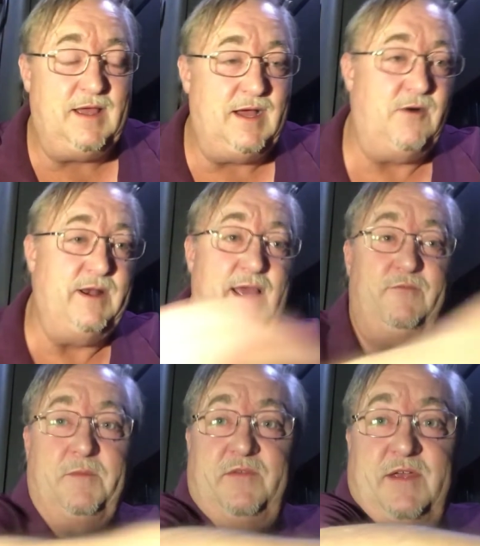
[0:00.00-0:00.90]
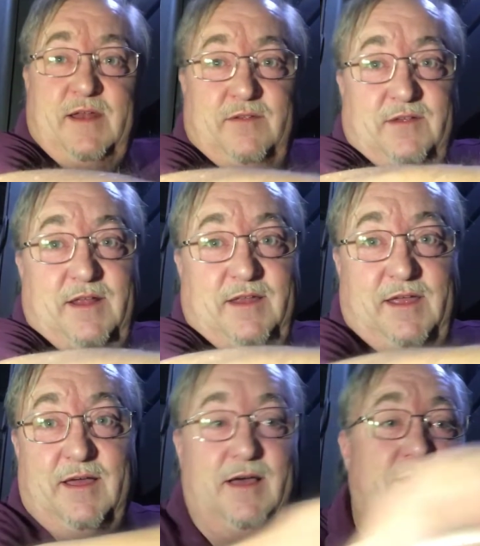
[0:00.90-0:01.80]
Oh, and I haven't been saying this
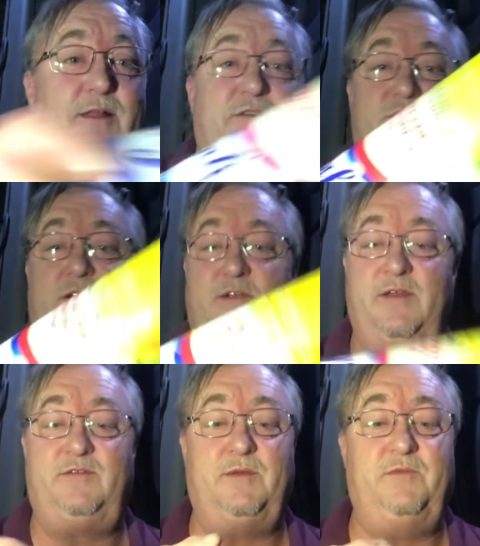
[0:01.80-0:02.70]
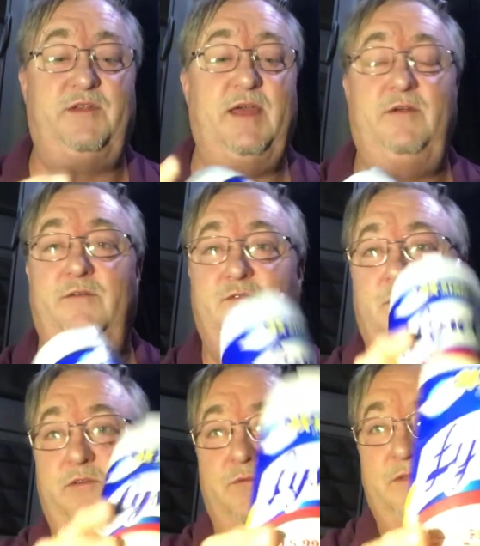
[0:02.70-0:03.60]
lately. Clutch Trucker does come standard, of
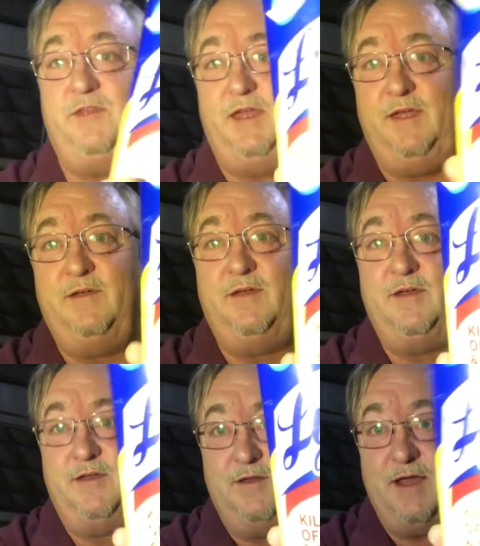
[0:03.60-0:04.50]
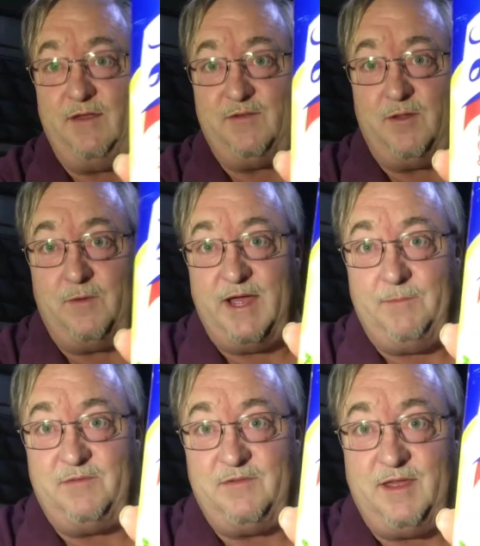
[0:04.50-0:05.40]
course, with the Lysol
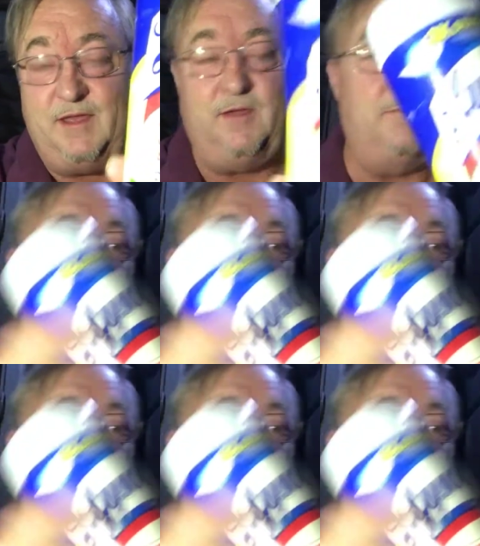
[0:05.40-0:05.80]
wipes. Thank you.